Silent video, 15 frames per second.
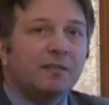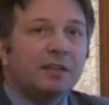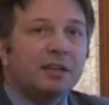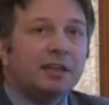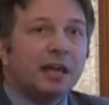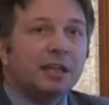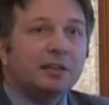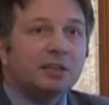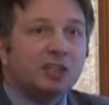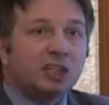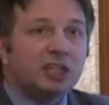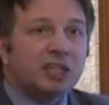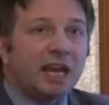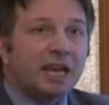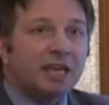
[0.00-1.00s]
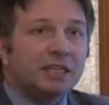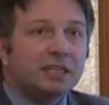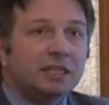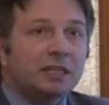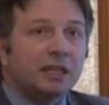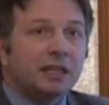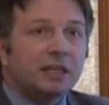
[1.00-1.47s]
will not
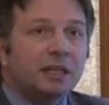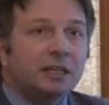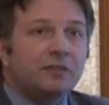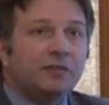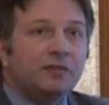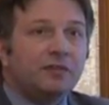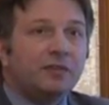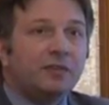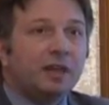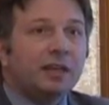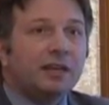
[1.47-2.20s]
change if